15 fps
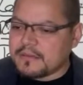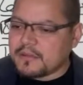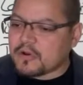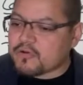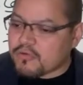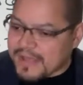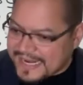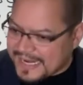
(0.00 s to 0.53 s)

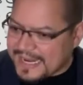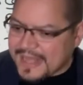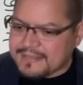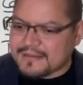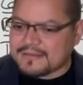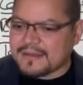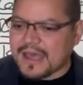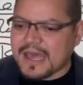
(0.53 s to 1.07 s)
credit at
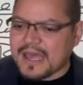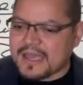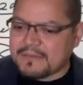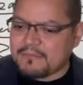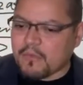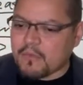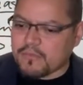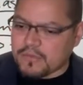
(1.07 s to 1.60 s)
the
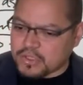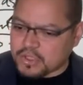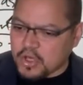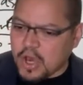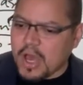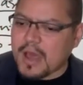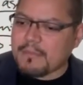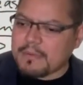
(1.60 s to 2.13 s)
time, or the
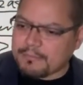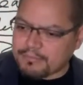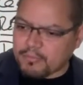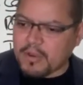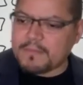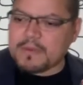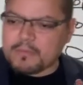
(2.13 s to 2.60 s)
job, employment,